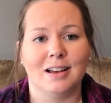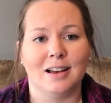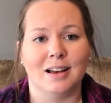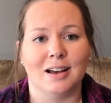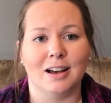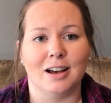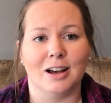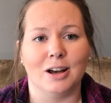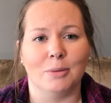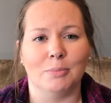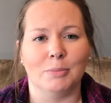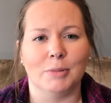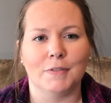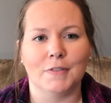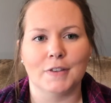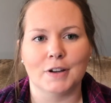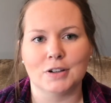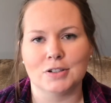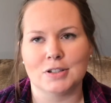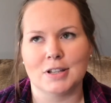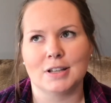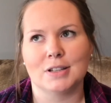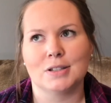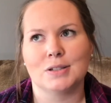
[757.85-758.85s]
If
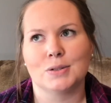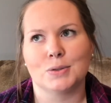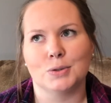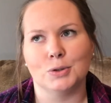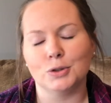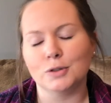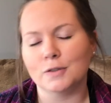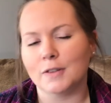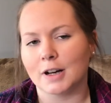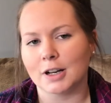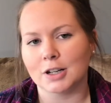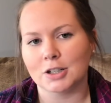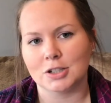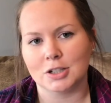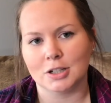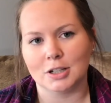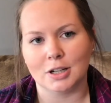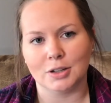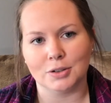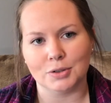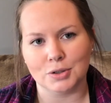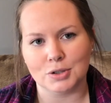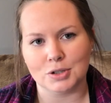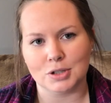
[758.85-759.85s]
there's like a school function,
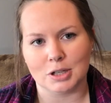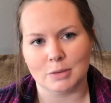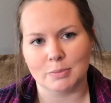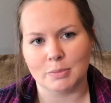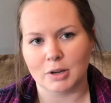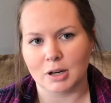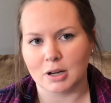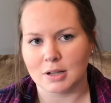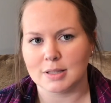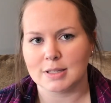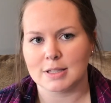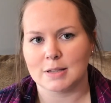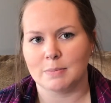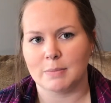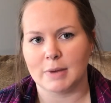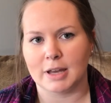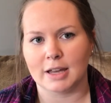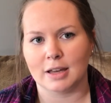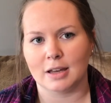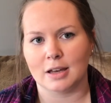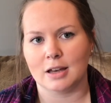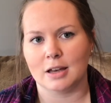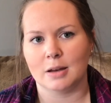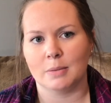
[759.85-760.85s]
I'll usually put on some
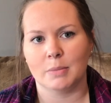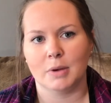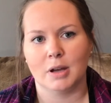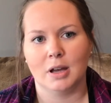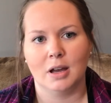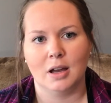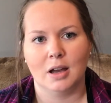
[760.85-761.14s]
makeup,